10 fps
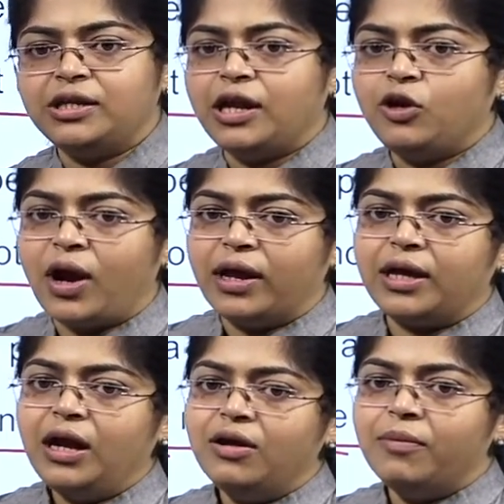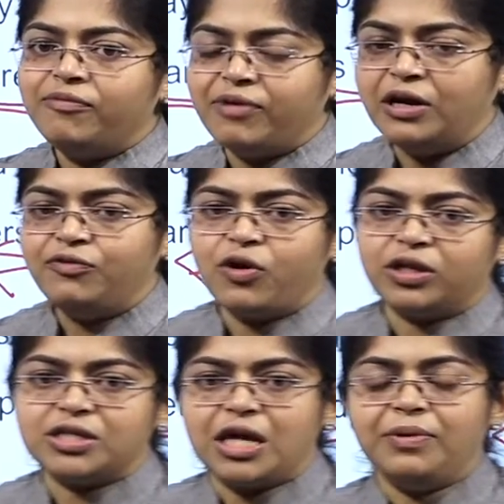They need to allocate fund for the
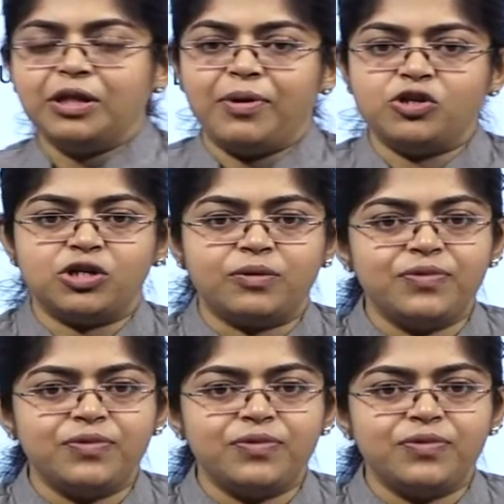scheme in the budget.